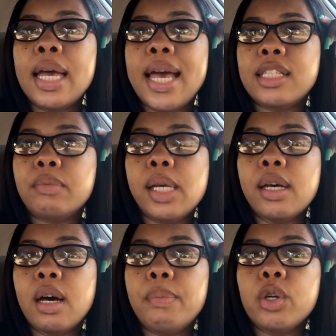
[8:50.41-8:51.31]
asked me a
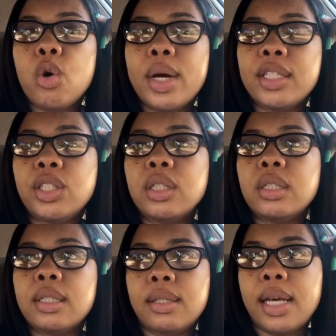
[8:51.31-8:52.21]
couple of
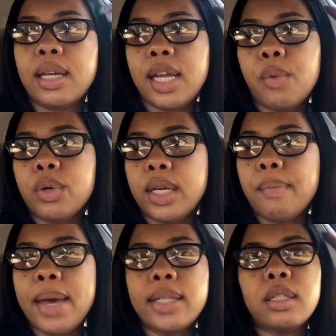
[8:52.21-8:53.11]
questions, and said that they will
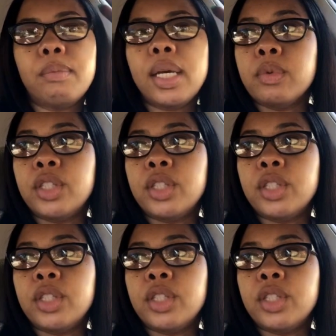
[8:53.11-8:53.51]
get back to me.